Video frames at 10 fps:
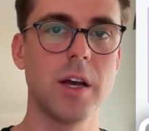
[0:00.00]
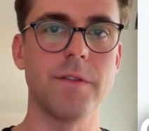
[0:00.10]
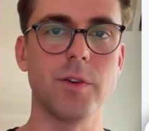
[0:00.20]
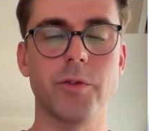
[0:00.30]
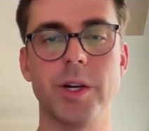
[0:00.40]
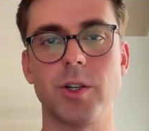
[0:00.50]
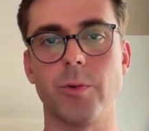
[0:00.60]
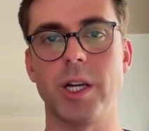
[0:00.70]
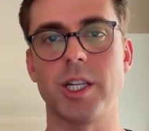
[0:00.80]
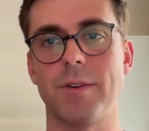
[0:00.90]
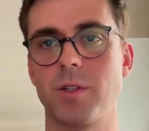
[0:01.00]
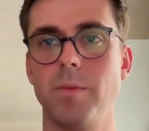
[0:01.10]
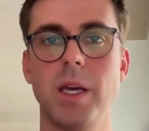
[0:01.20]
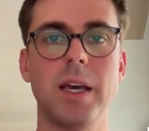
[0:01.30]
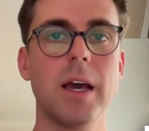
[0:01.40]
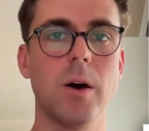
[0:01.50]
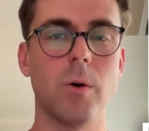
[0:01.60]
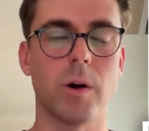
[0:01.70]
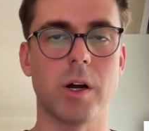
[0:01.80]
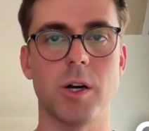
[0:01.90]
feel free to reach out to me
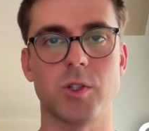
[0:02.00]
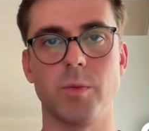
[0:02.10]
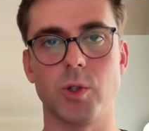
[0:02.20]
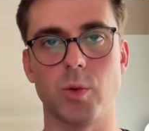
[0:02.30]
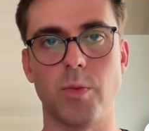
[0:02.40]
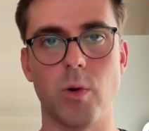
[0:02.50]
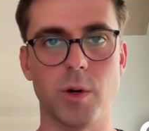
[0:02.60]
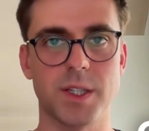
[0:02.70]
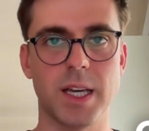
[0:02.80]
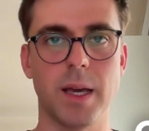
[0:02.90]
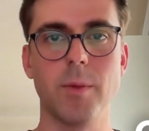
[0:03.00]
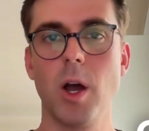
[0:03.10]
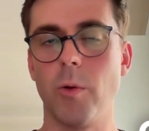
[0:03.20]
or our customer support team.